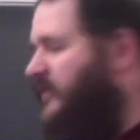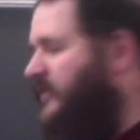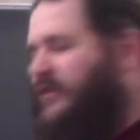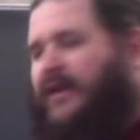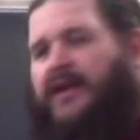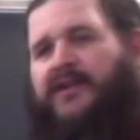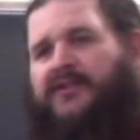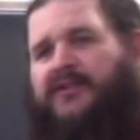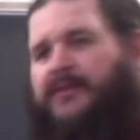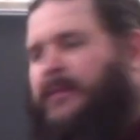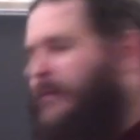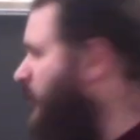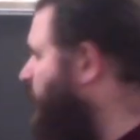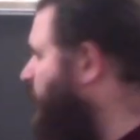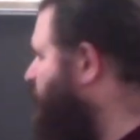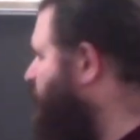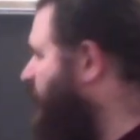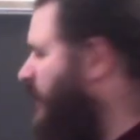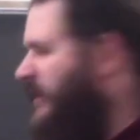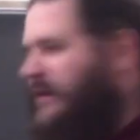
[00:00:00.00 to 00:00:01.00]
this out as a
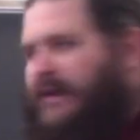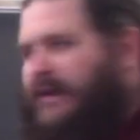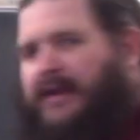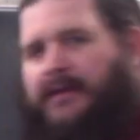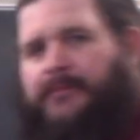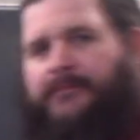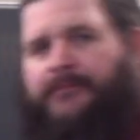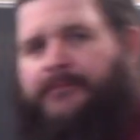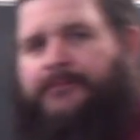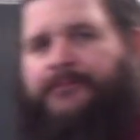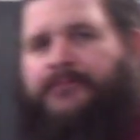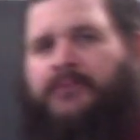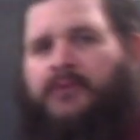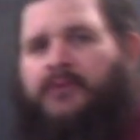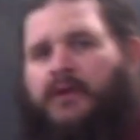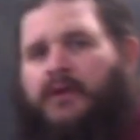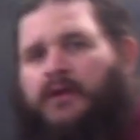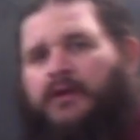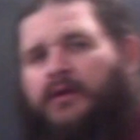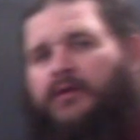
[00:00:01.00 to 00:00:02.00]
proportionality.
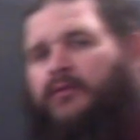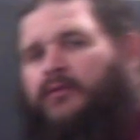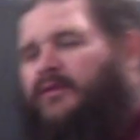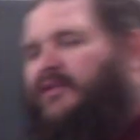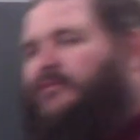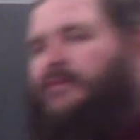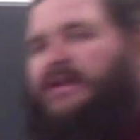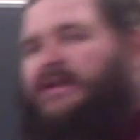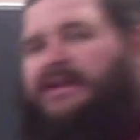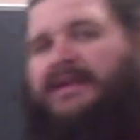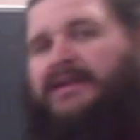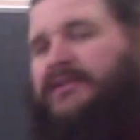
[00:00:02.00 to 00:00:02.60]
We've been